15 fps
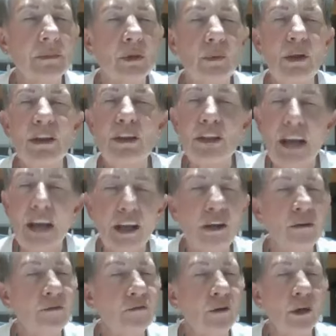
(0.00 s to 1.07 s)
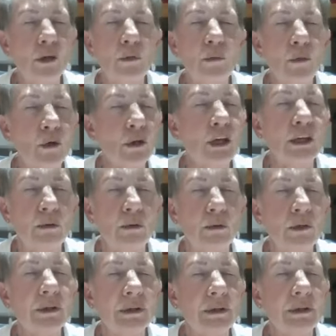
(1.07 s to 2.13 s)
We thank you for your word,
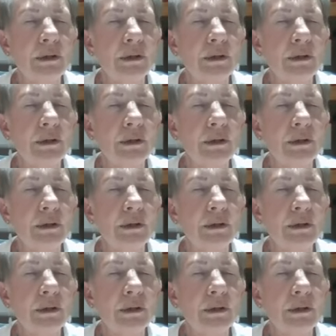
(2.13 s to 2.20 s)
Lord.